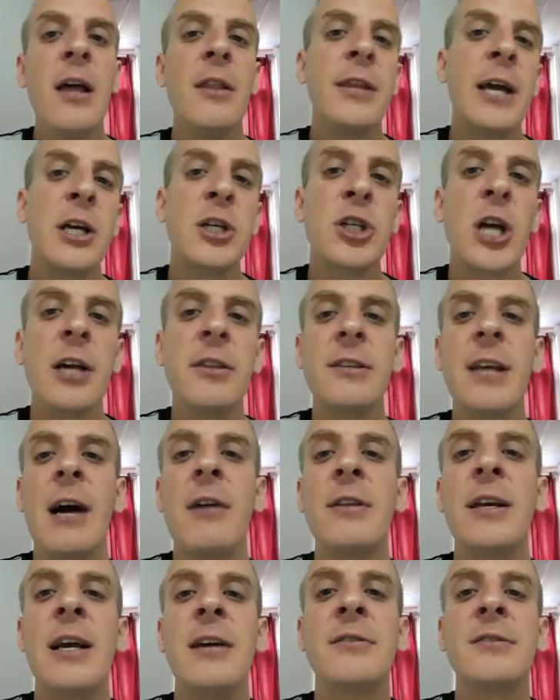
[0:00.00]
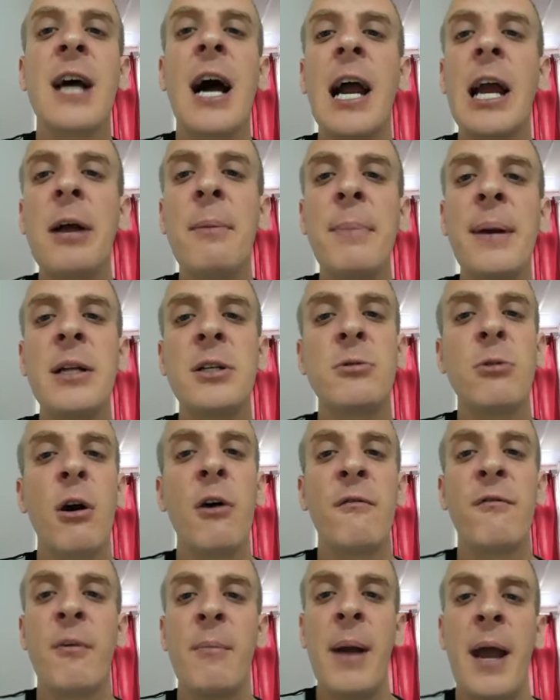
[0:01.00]
They shut down the entire beach
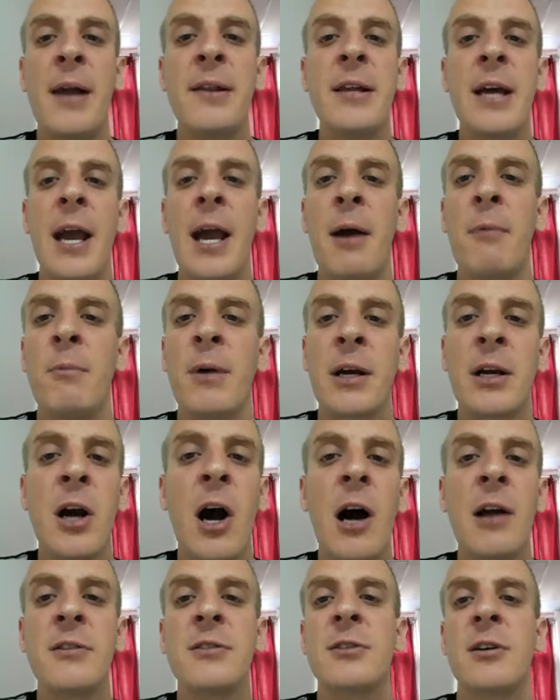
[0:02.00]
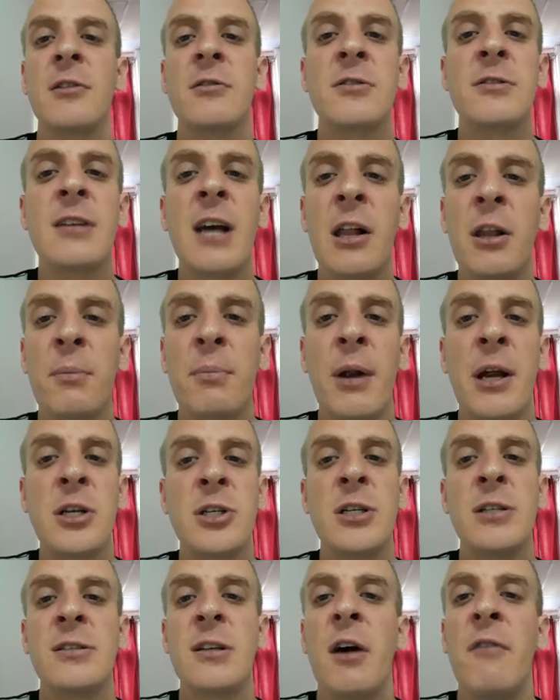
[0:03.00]
road from end to end with concerts,
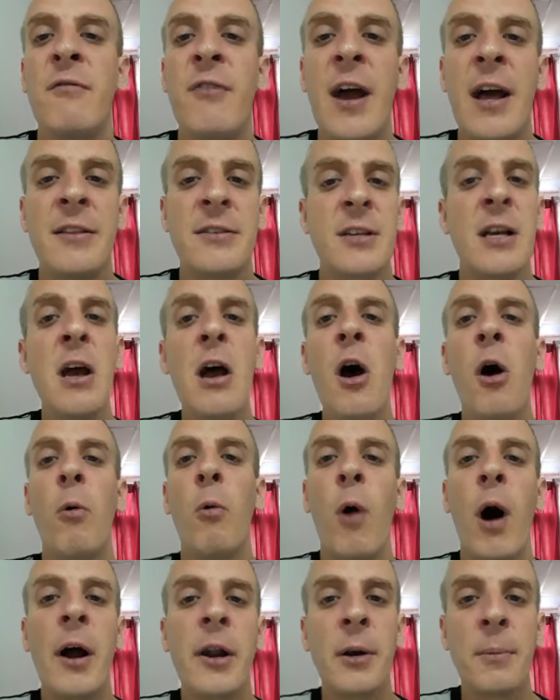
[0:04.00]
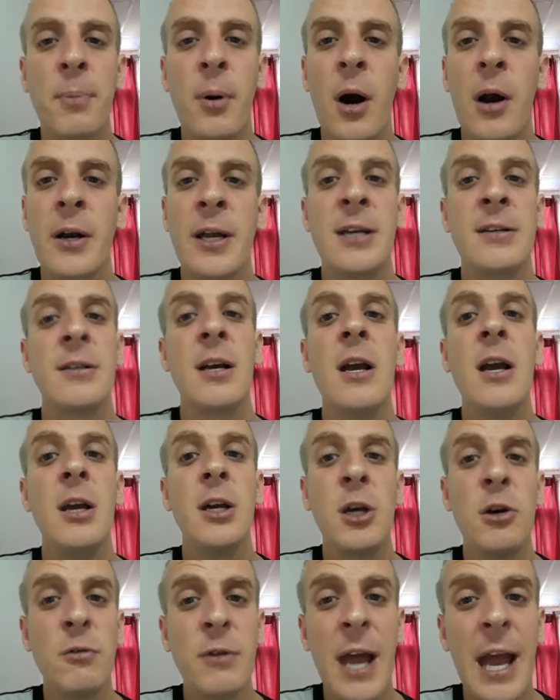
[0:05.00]
celebrations, events, water parties.
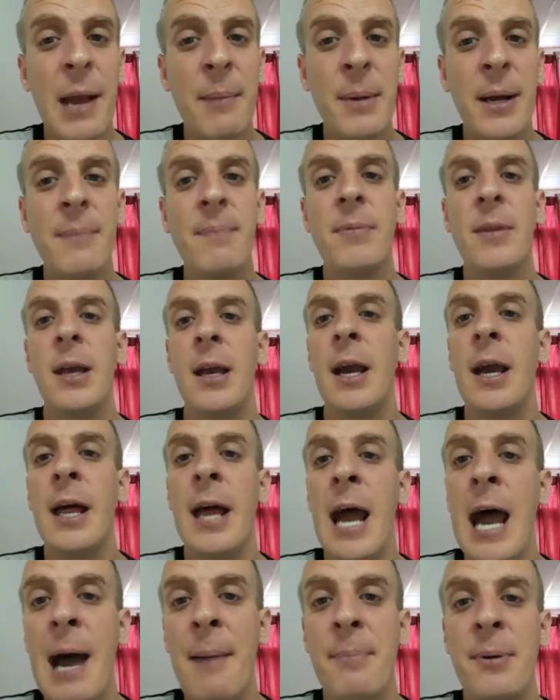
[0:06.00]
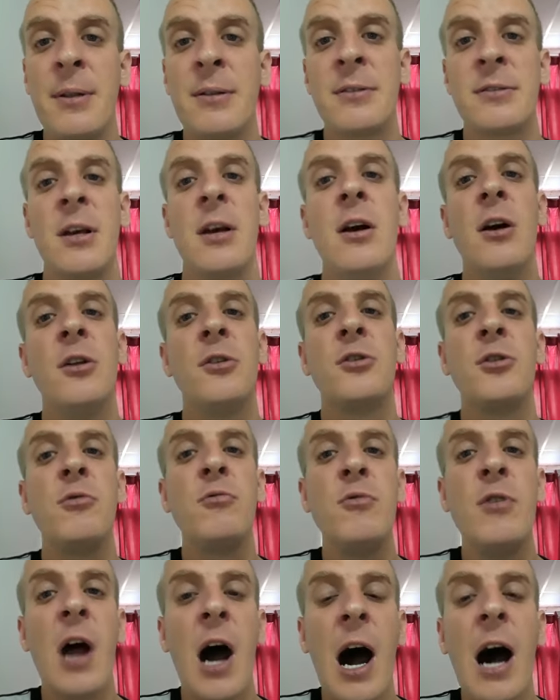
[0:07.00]
You name it, it happens. Do
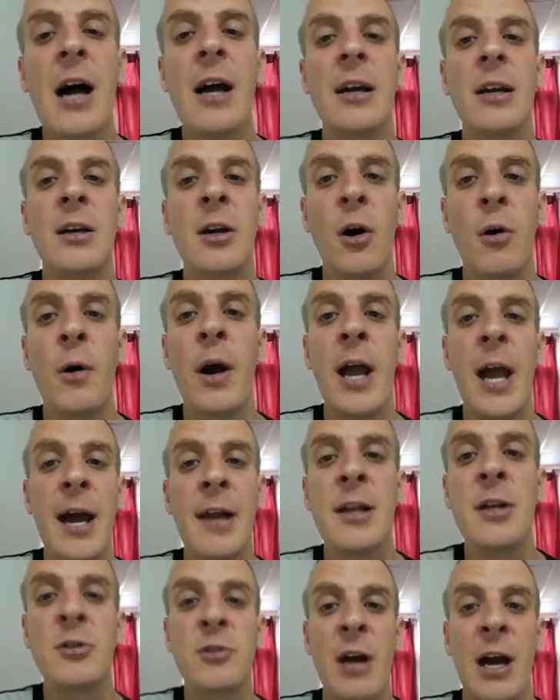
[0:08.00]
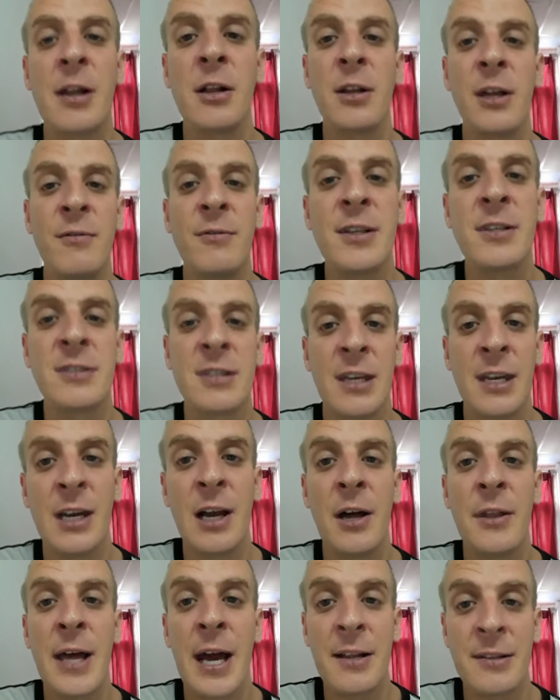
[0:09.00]
not go ahead and try to leave the city
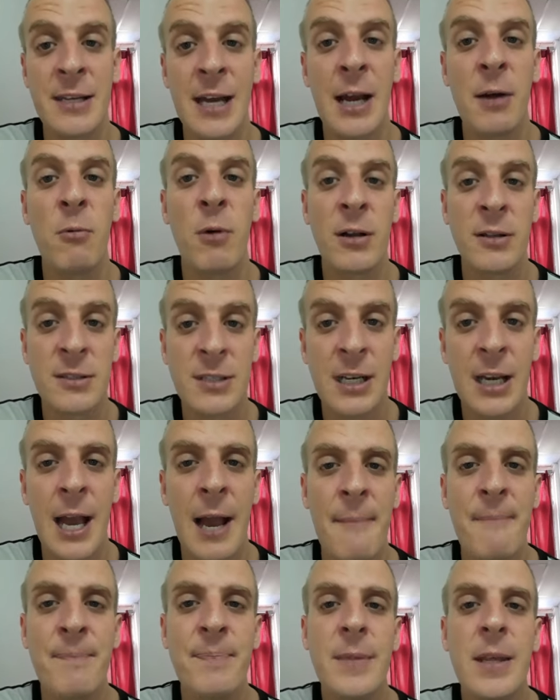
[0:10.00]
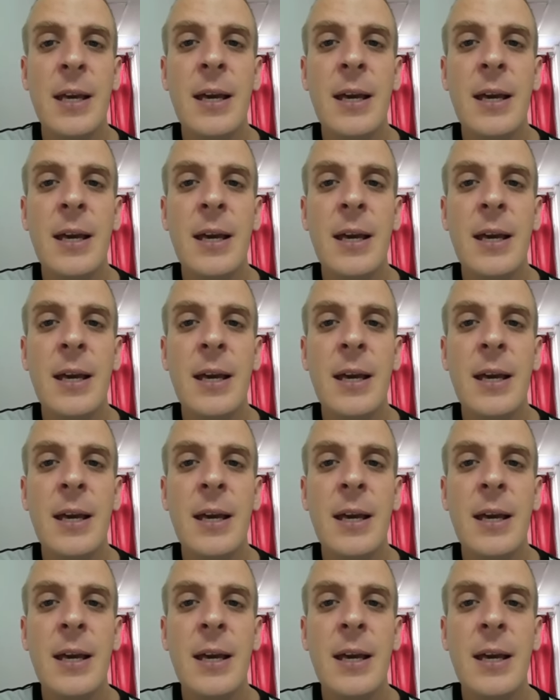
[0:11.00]
on that day once again.